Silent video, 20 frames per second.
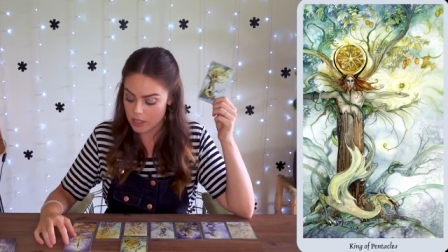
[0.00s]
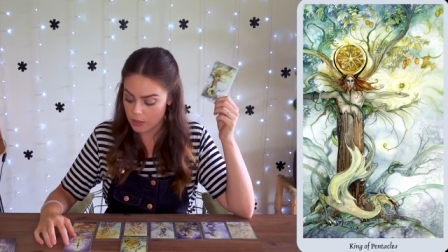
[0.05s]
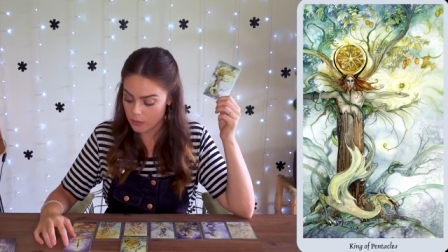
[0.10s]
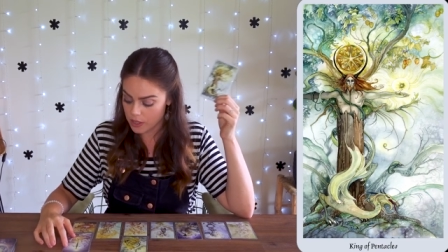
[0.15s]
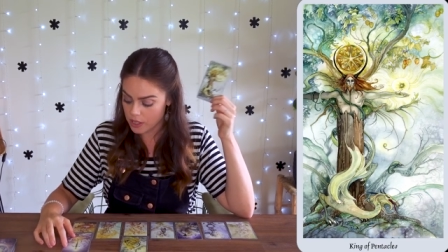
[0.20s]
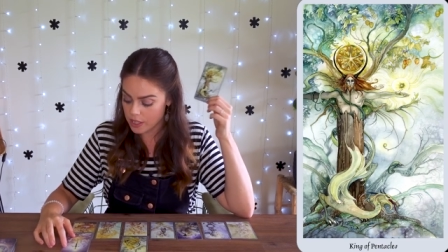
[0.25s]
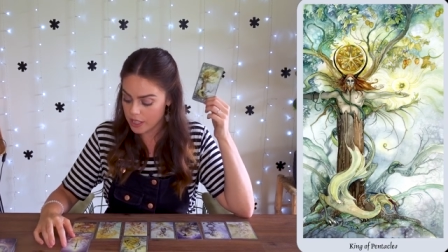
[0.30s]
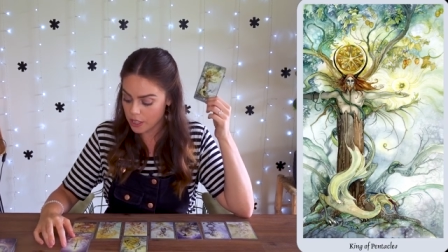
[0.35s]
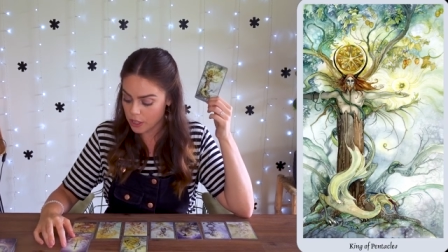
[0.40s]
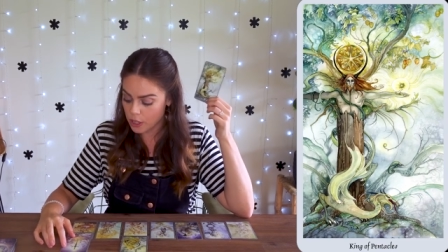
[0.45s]
So
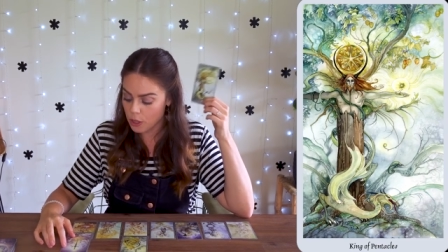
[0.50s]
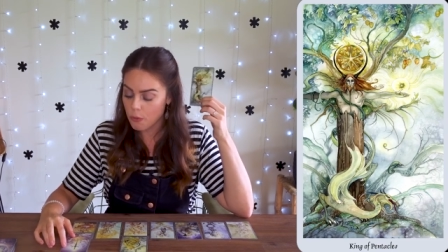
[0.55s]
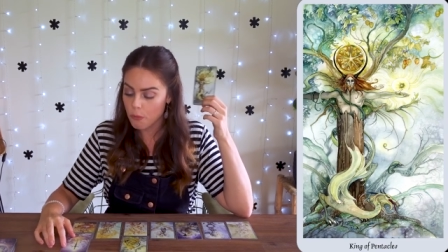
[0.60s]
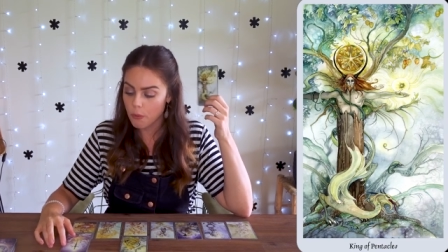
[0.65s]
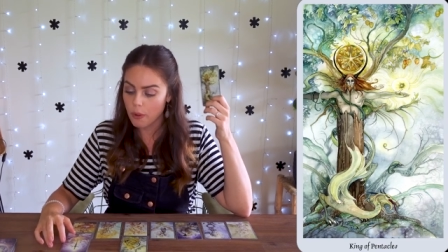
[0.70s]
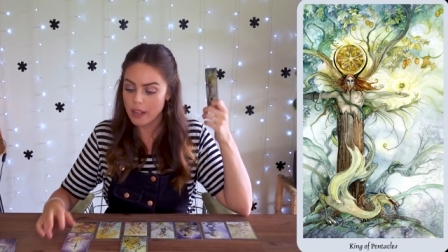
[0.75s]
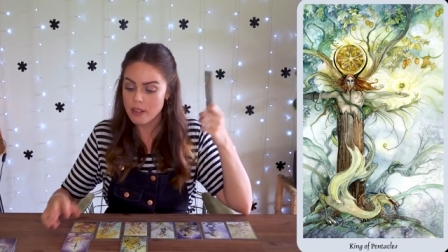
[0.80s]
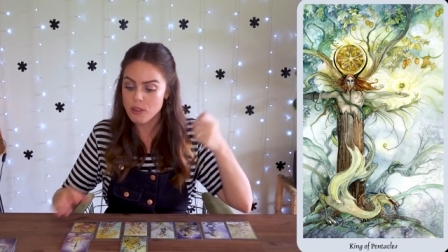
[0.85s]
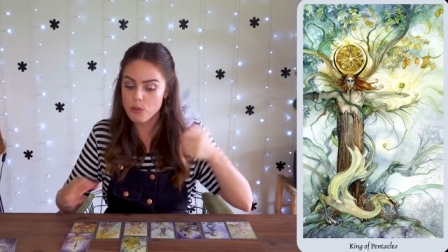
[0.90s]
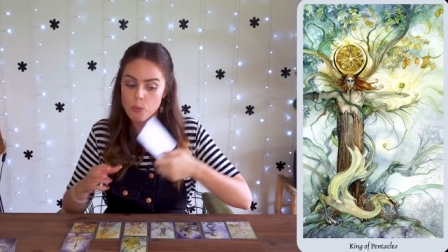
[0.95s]
it's like you
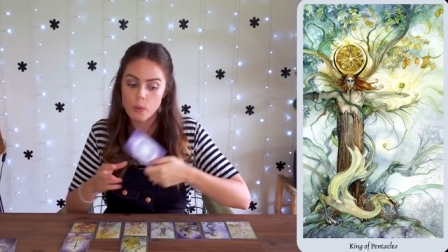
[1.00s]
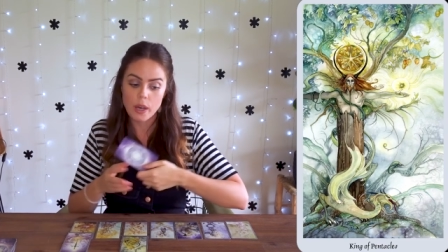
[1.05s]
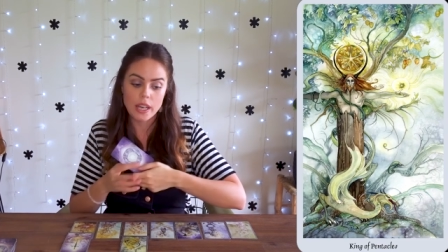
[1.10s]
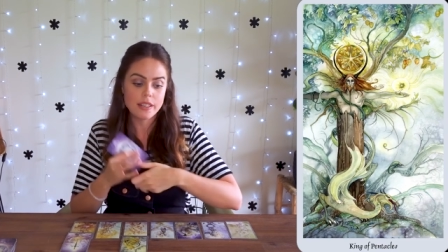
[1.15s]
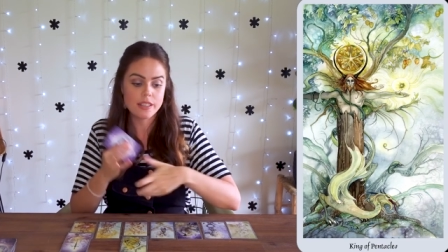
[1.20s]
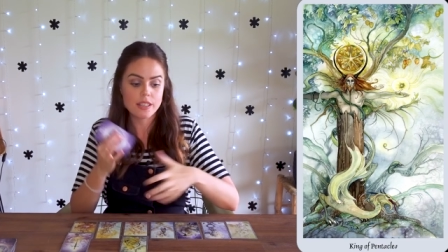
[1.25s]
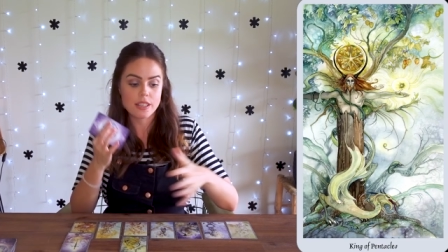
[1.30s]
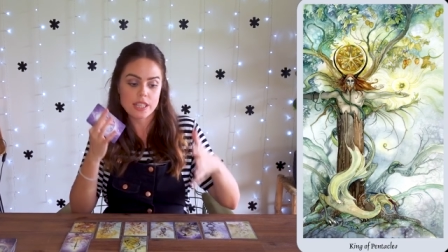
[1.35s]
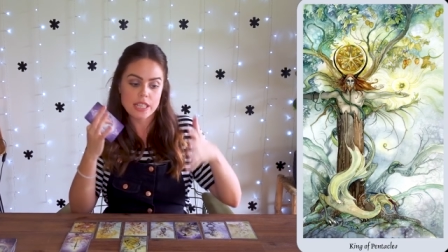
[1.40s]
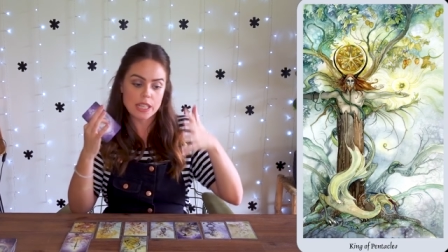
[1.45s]
find a
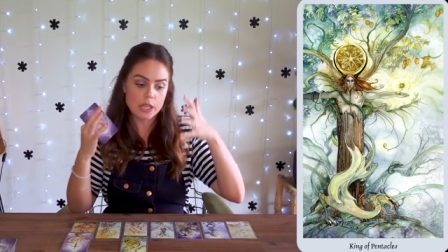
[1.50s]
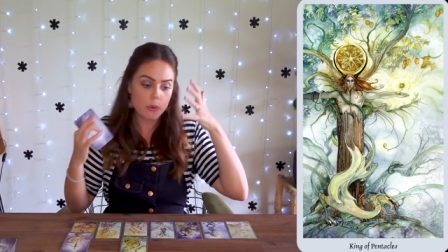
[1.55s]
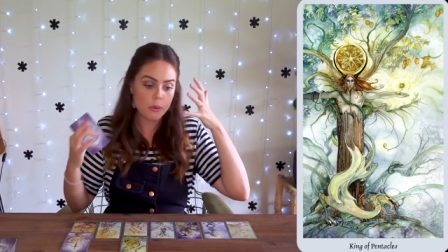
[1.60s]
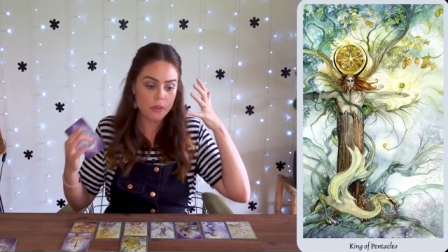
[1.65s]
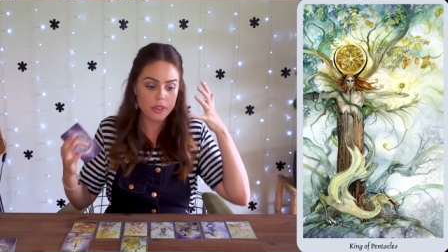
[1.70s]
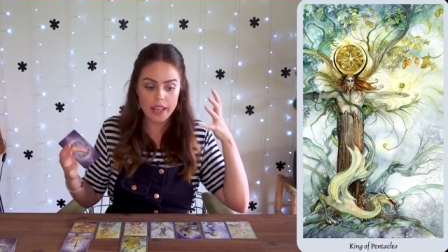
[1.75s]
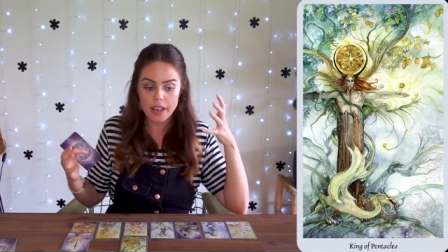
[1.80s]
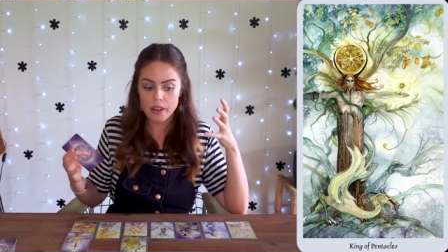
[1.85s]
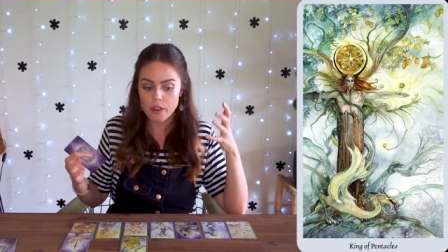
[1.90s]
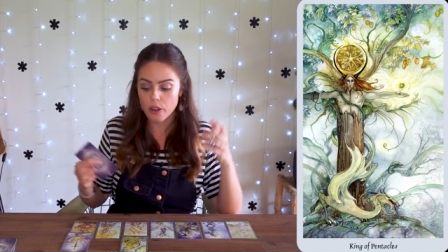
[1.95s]
way to deal
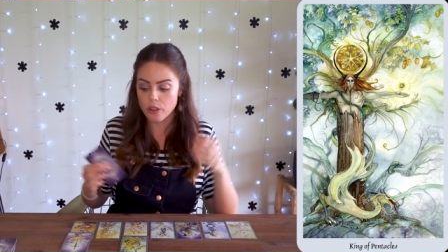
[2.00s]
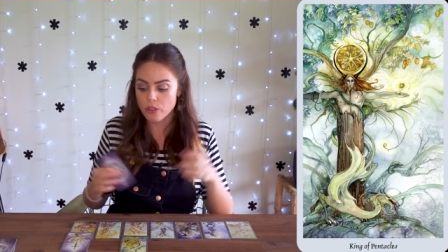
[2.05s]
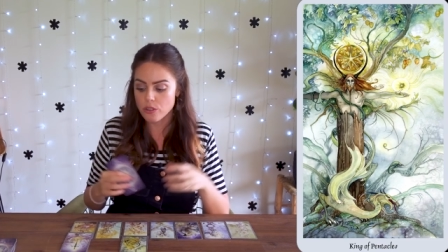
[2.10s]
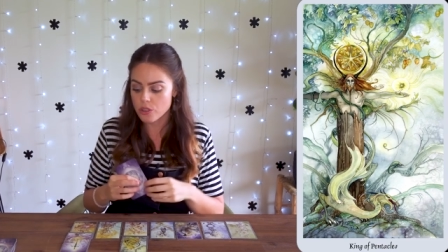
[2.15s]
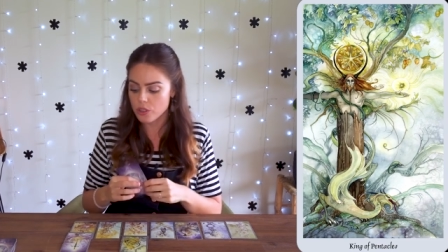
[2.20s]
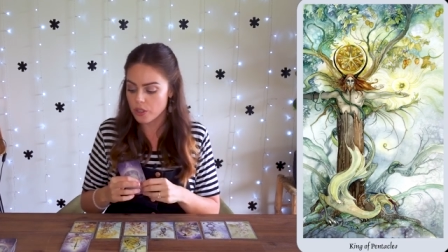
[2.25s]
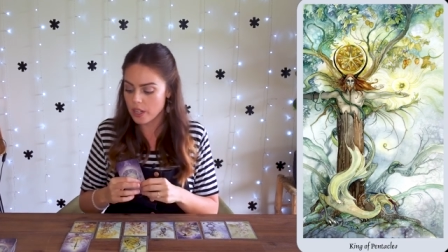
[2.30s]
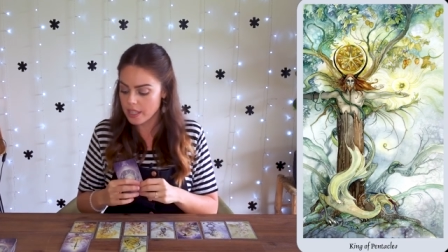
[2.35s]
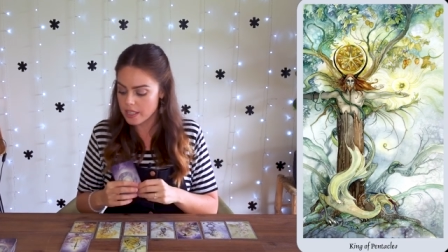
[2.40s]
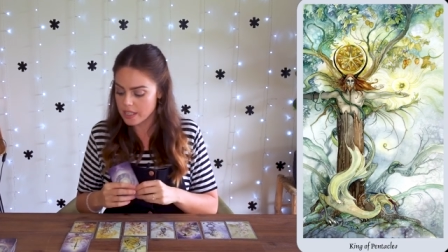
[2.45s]
with that
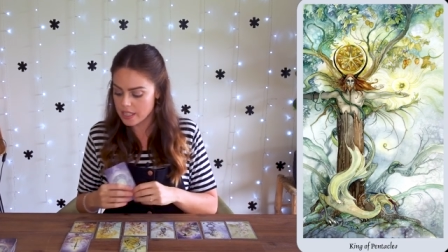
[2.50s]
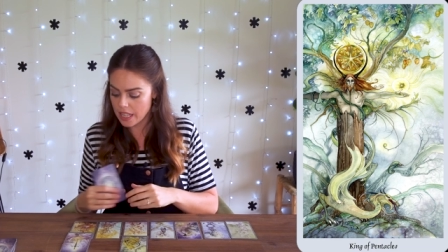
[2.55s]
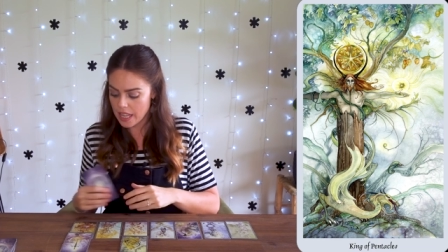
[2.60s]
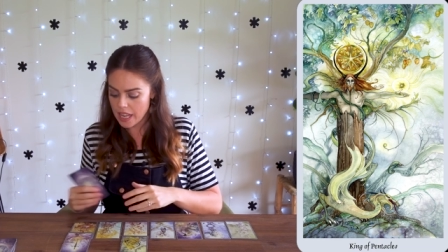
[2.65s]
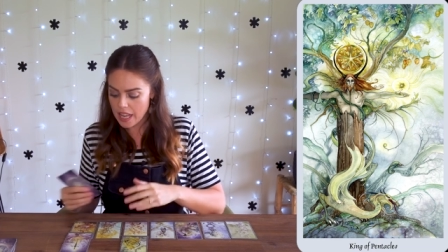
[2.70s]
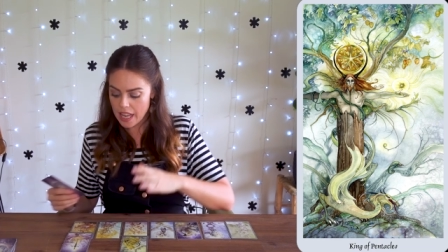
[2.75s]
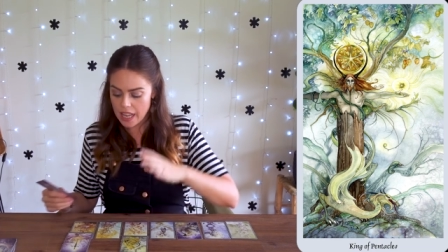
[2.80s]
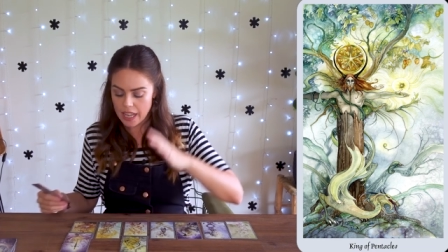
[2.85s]
contrast